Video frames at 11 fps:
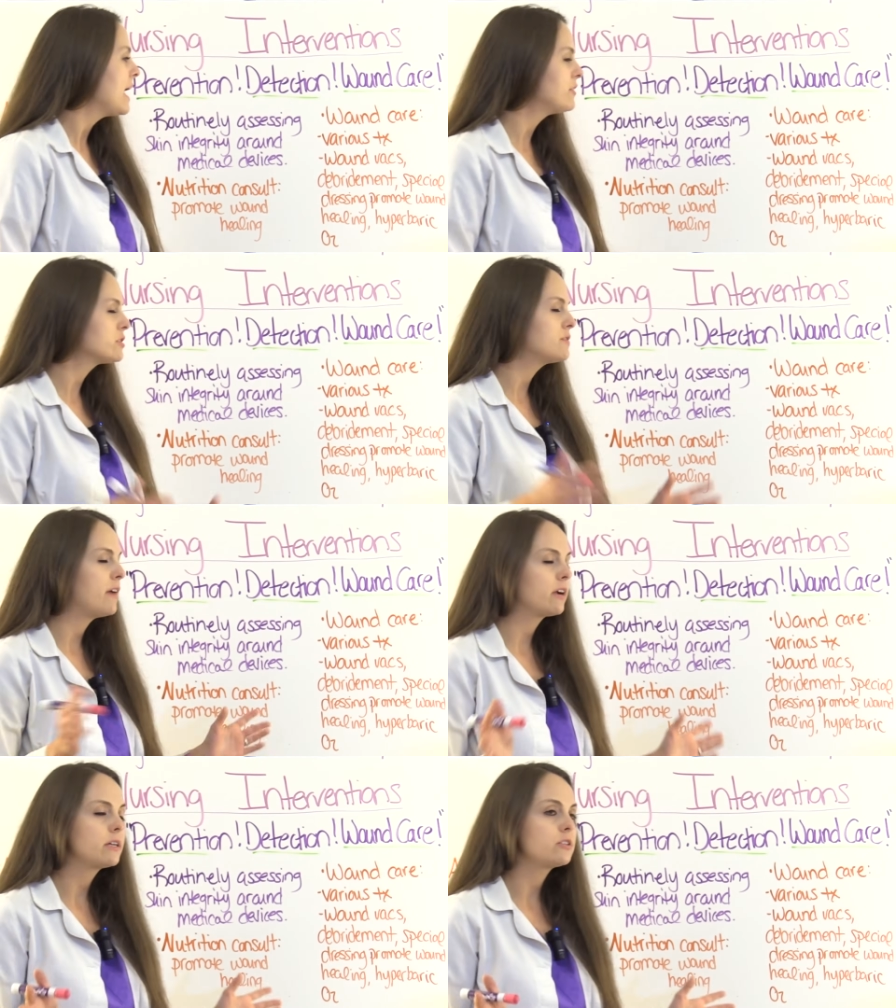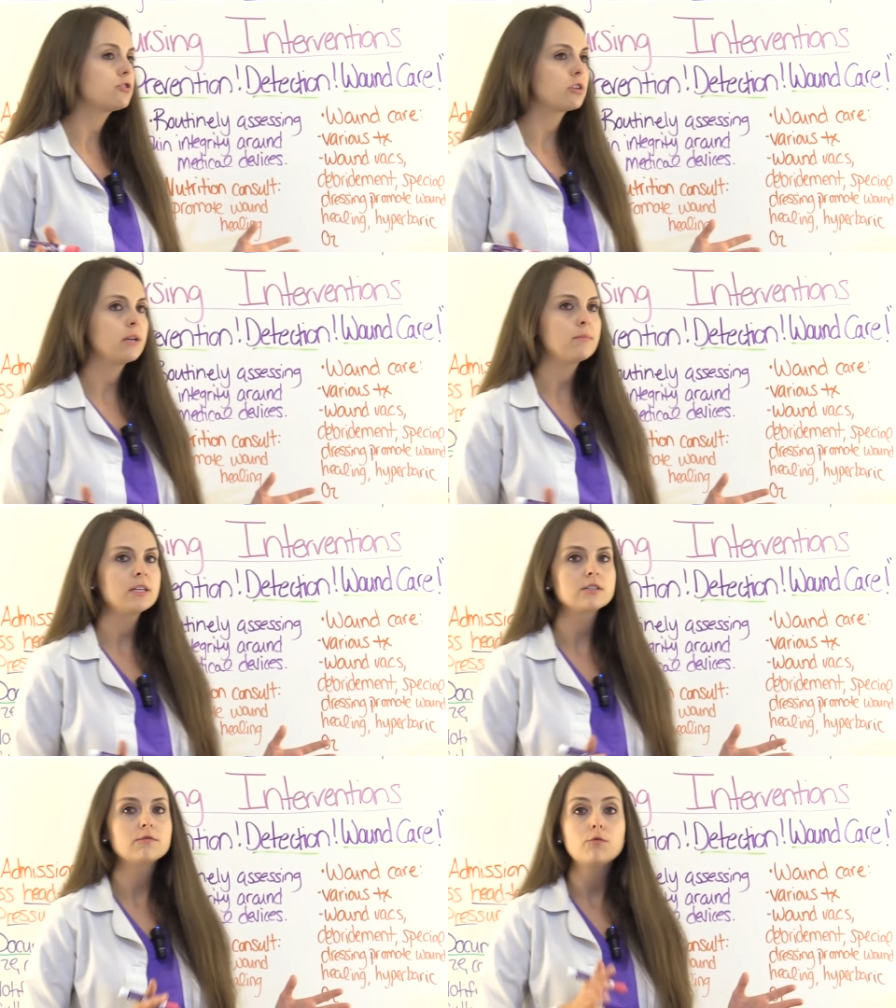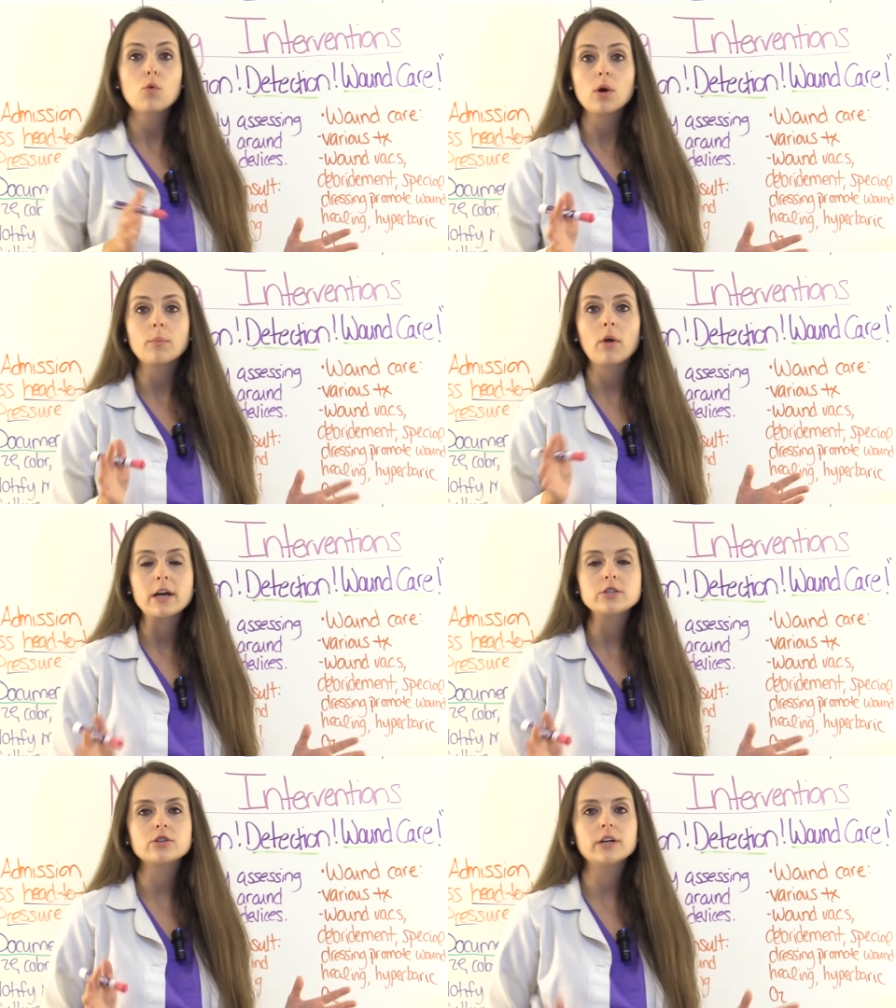And there's various treatments for
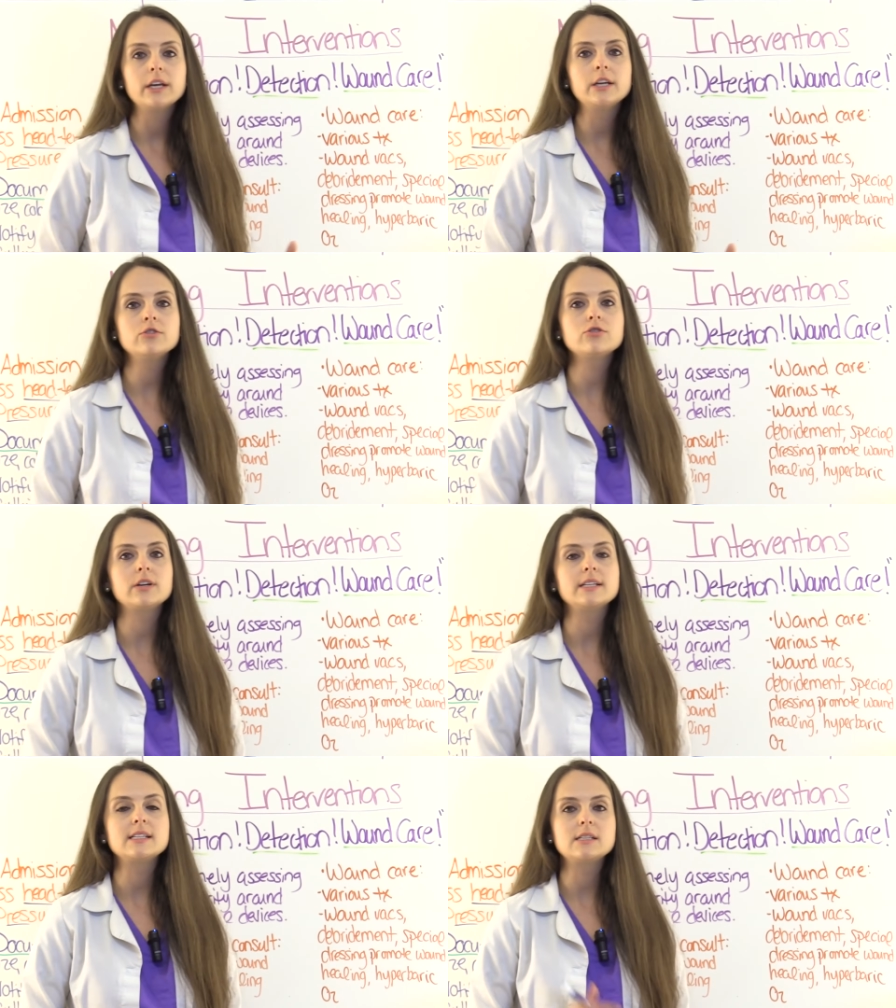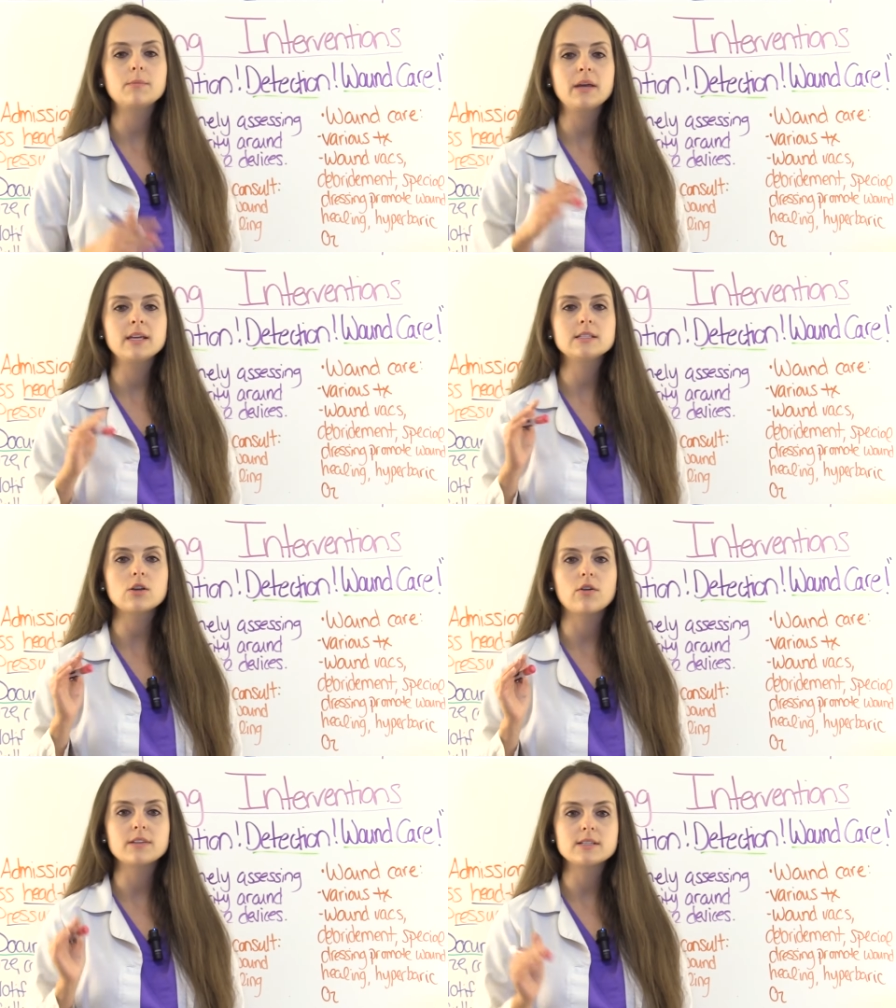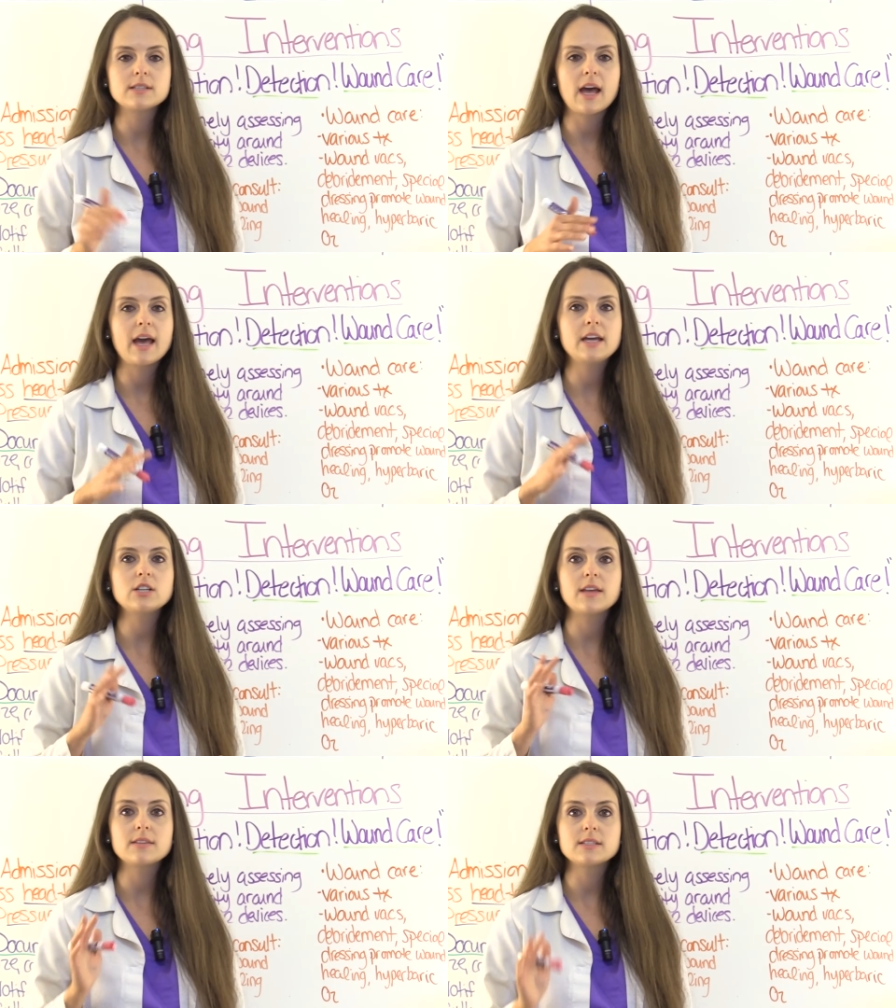pressure injuries. It depends on the
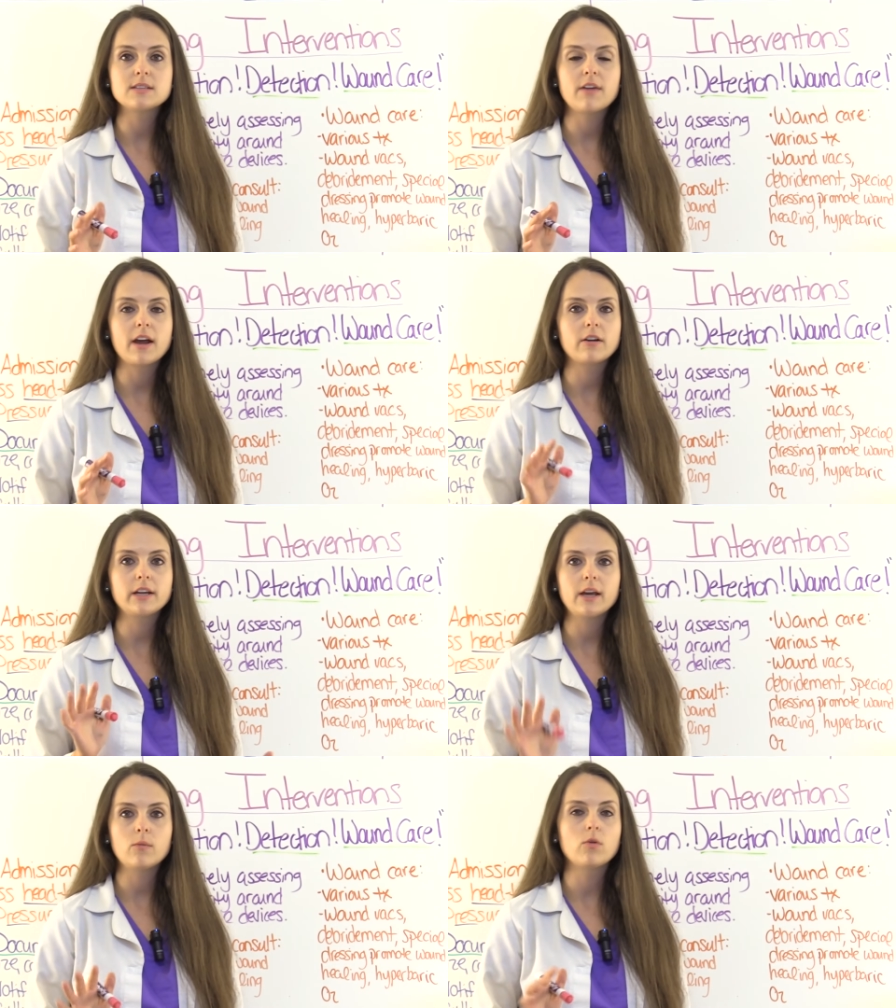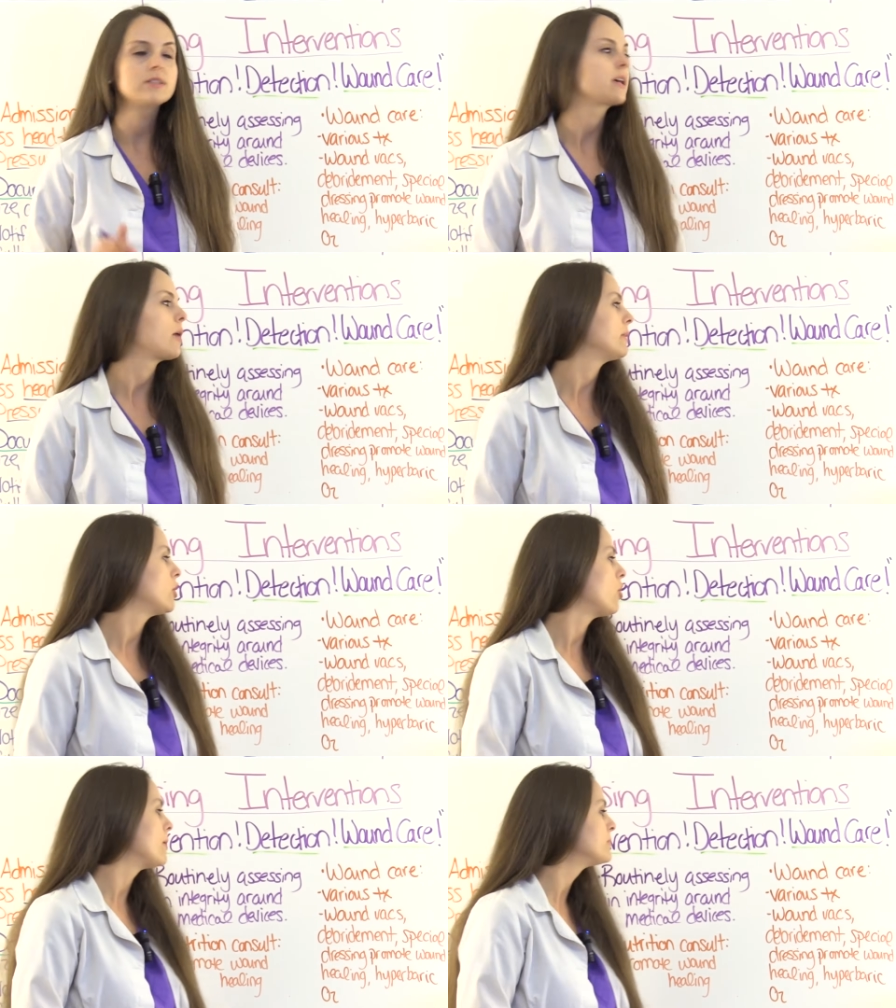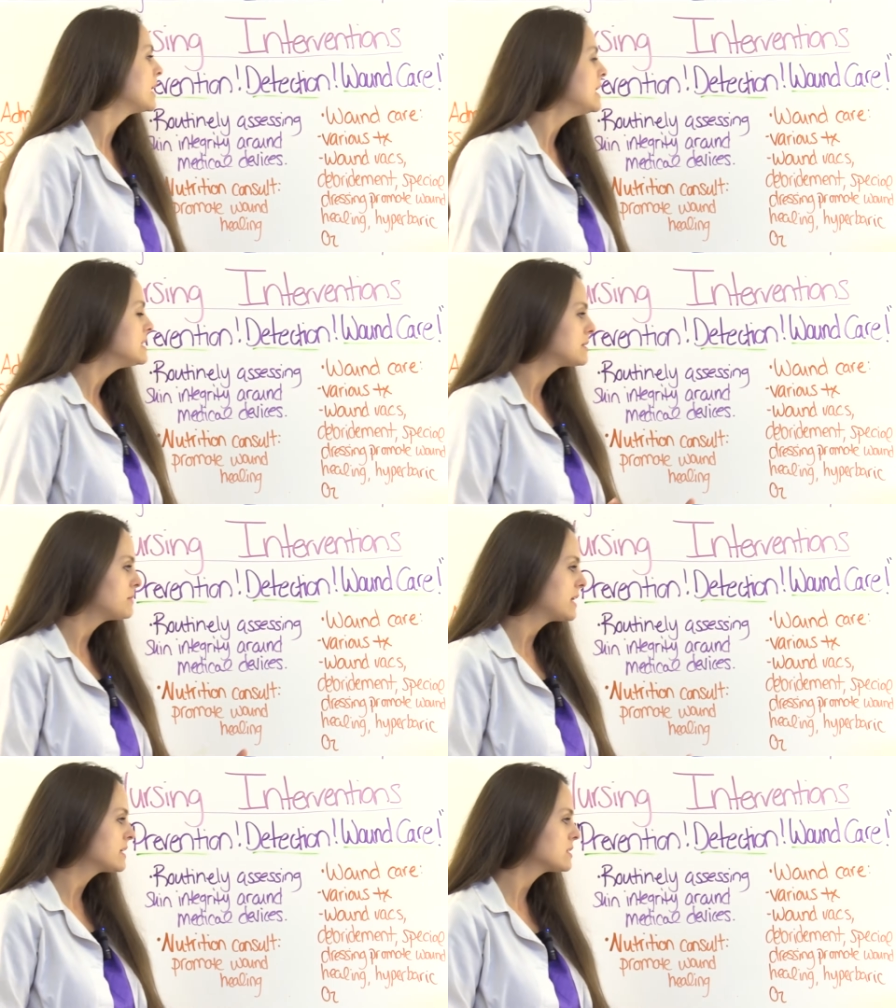stage and the severity and what's going on.
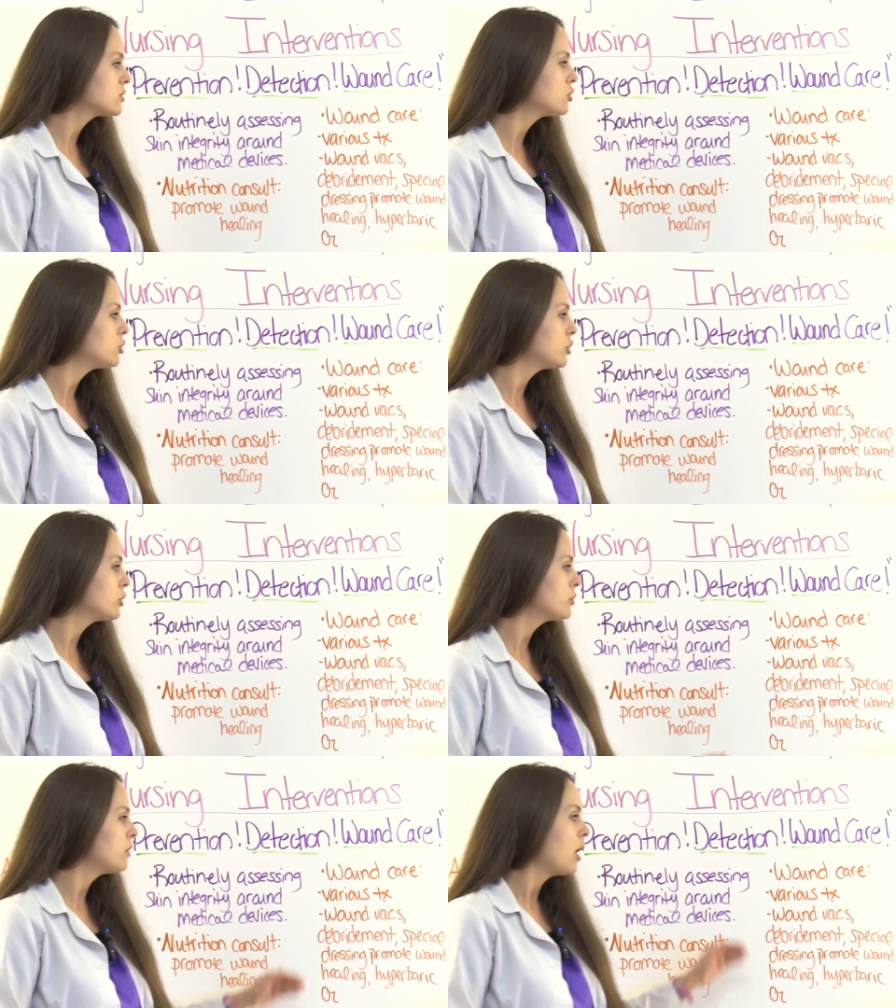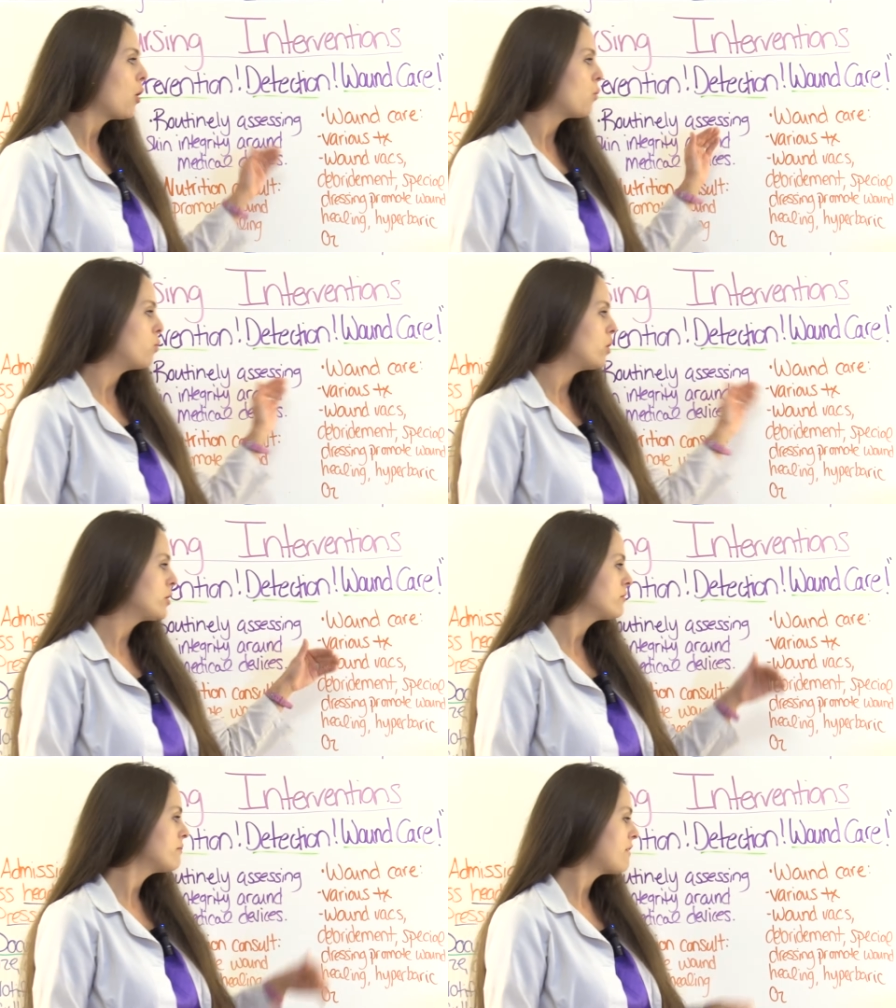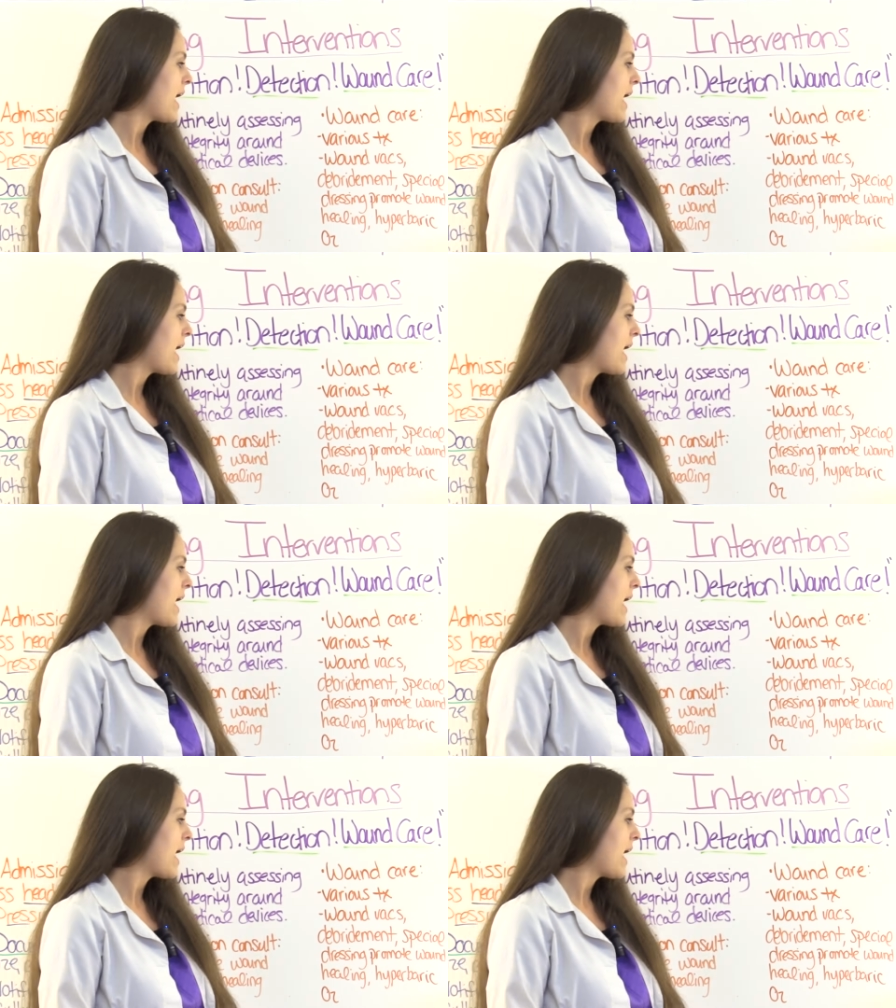Some things include wound